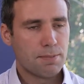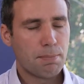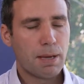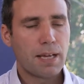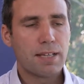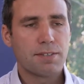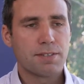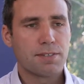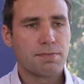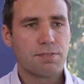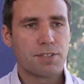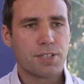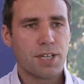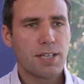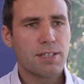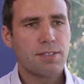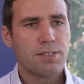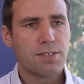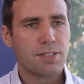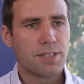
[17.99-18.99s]
pace of
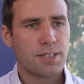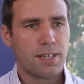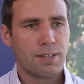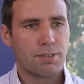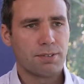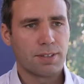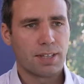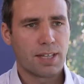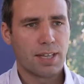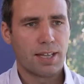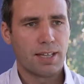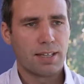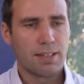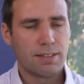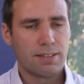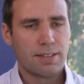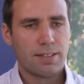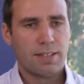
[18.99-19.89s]
change in healthcare